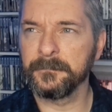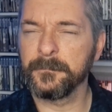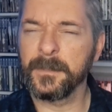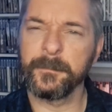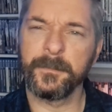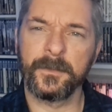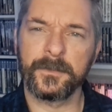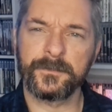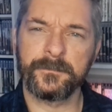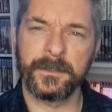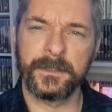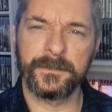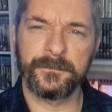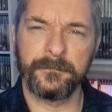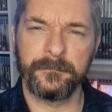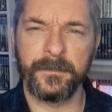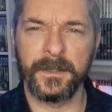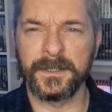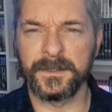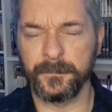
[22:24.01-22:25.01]
Maybe not Shredder's
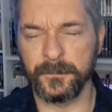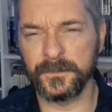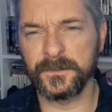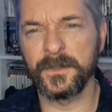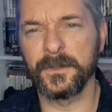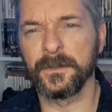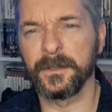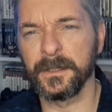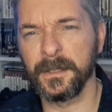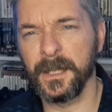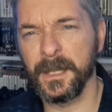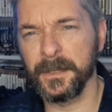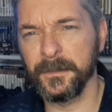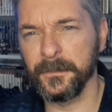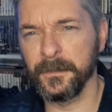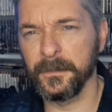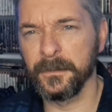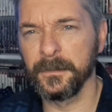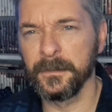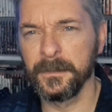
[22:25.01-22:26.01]
Revenge, but certainly like
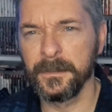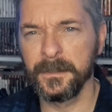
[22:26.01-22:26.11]
the